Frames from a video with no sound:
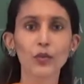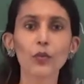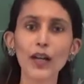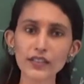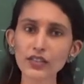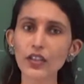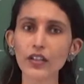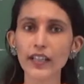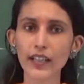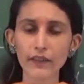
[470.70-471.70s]
One
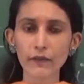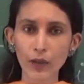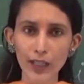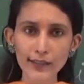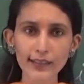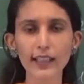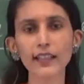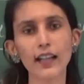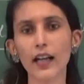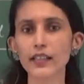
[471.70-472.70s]
story once and
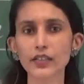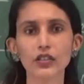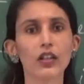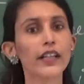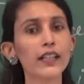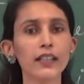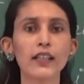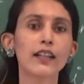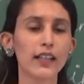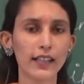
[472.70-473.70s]
then other
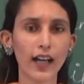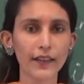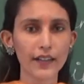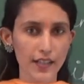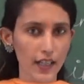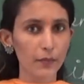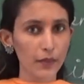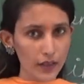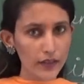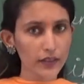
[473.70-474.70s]
story another time.
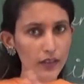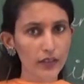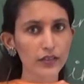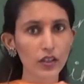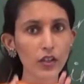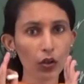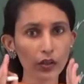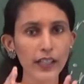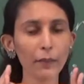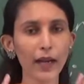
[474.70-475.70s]
So
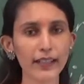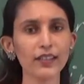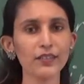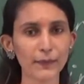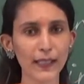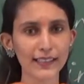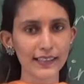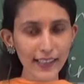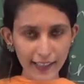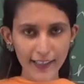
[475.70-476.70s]
only Battle of
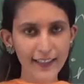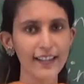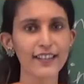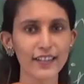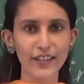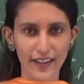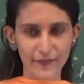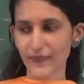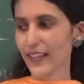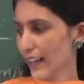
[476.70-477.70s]
Plassey today.
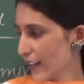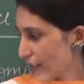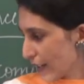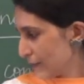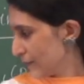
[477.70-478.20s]
Okay.